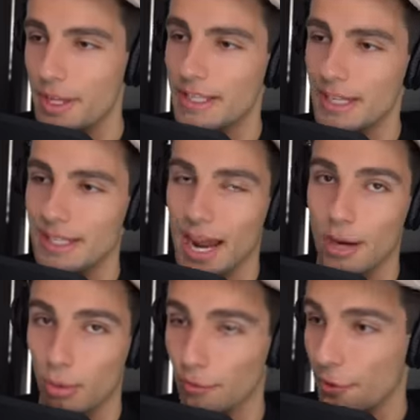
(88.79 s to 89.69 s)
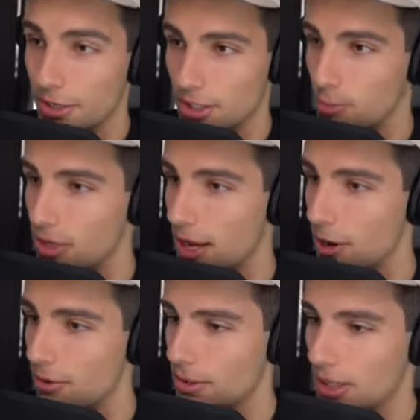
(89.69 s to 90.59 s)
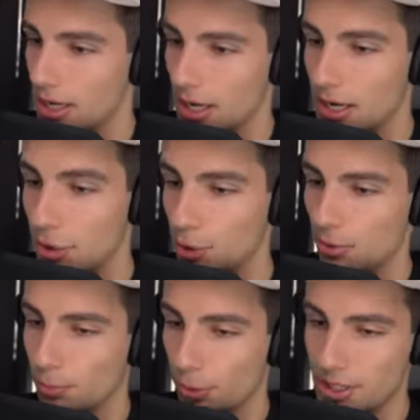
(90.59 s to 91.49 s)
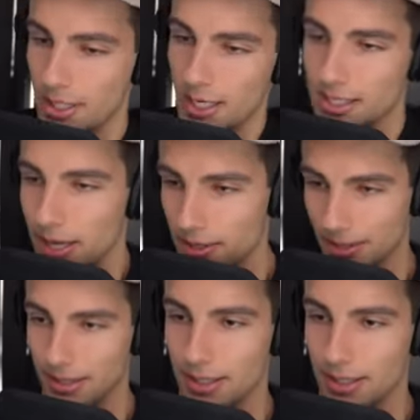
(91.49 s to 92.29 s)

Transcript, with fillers: This is a reversed piano. The initial preset sounds like